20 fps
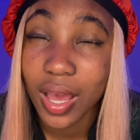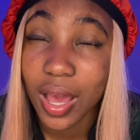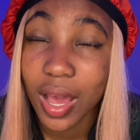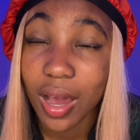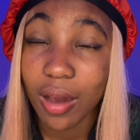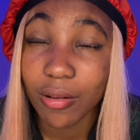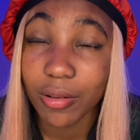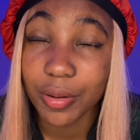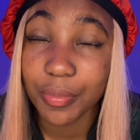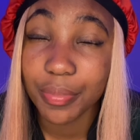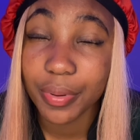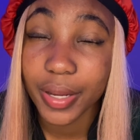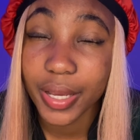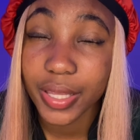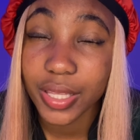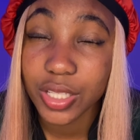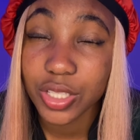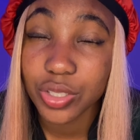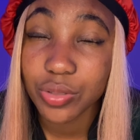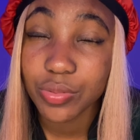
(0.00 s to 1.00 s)
I want to pray
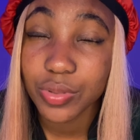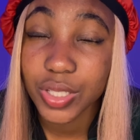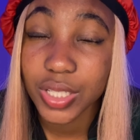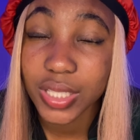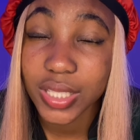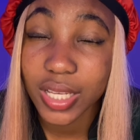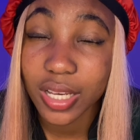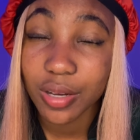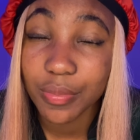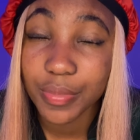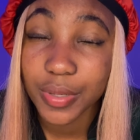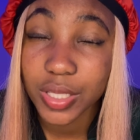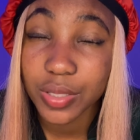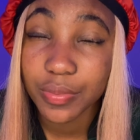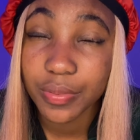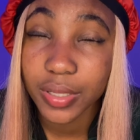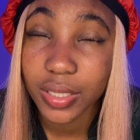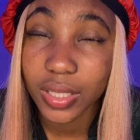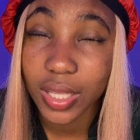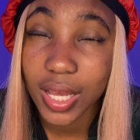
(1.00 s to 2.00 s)
that you would just help us
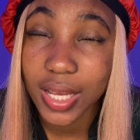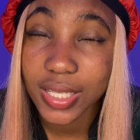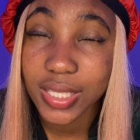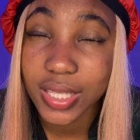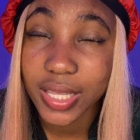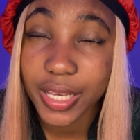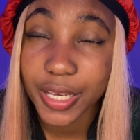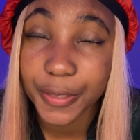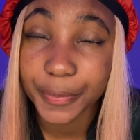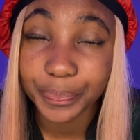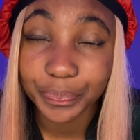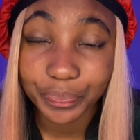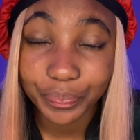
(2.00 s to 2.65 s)
realize that